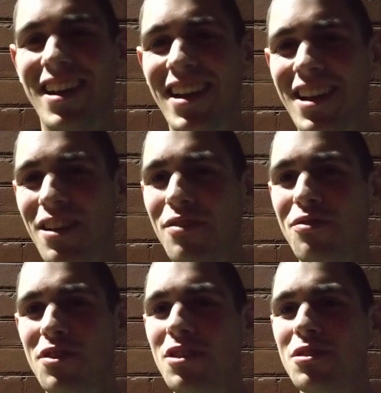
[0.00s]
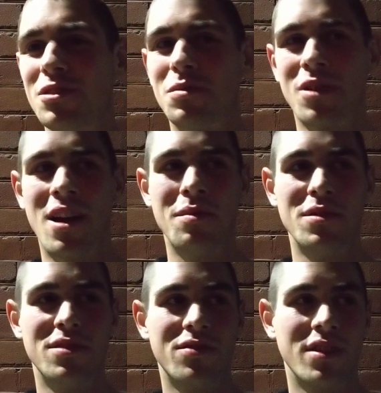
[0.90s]
had like a few
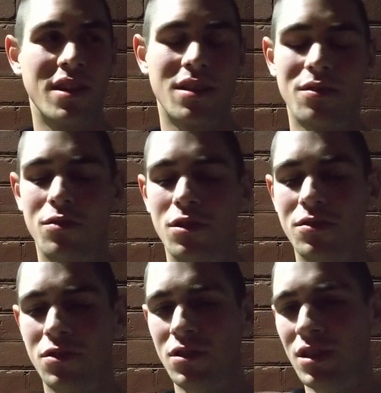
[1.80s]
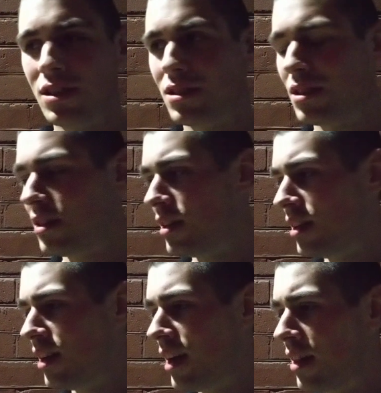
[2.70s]
subscribers for like the first few years,
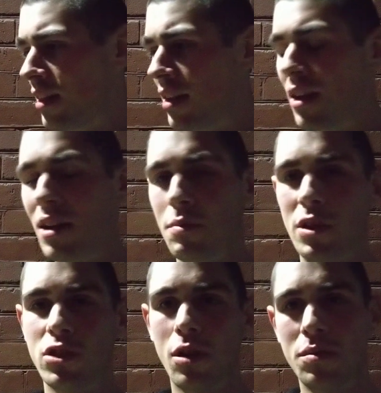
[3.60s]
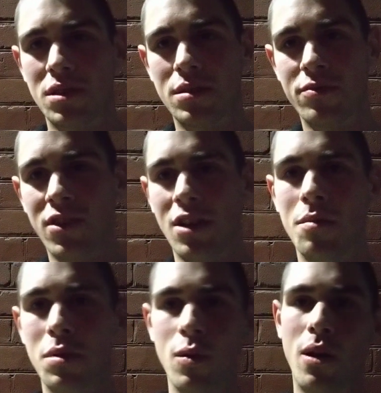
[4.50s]
and then my solipsism video
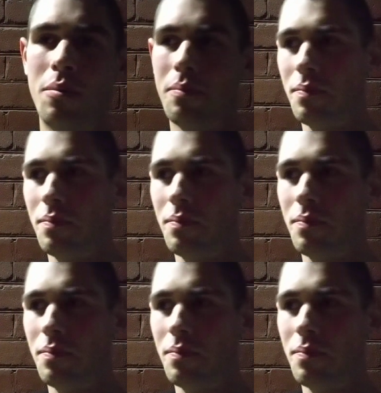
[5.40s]
blew up,